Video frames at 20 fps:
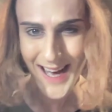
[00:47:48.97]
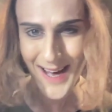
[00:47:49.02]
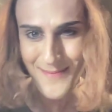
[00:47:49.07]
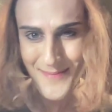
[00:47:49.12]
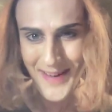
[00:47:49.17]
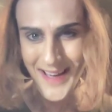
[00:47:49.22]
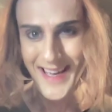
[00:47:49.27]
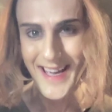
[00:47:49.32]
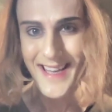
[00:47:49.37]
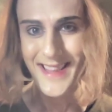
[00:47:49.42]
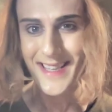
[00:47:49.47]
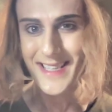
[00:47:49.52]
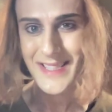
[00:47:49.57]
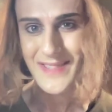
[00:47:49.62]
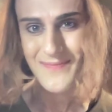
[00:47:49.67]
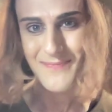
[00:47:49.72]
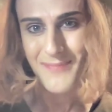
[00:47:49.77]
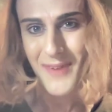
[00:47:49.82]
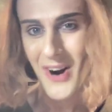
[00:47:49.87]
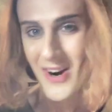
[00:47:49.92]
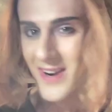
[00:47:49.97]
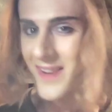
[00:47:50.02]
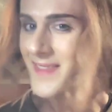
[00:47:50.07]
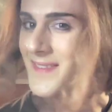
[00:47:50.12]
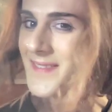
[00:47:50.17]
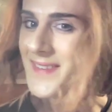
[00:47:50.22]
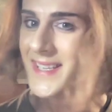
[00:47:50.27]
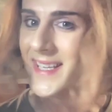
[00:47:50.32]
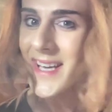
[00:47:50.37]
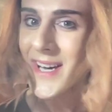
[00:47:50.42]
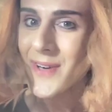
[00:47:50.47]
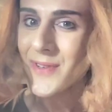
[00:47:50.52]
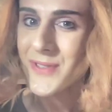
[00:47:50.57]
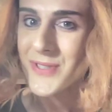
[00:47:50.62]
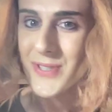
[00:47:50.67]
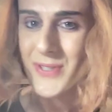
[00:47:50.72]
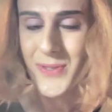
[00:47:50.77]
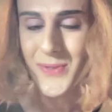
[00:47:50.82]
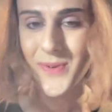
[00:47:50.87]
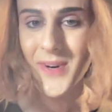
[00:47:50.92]
making this part of the video
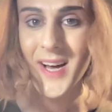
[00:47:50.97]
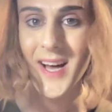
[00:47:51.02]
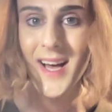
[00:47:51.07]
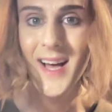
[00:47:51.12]
to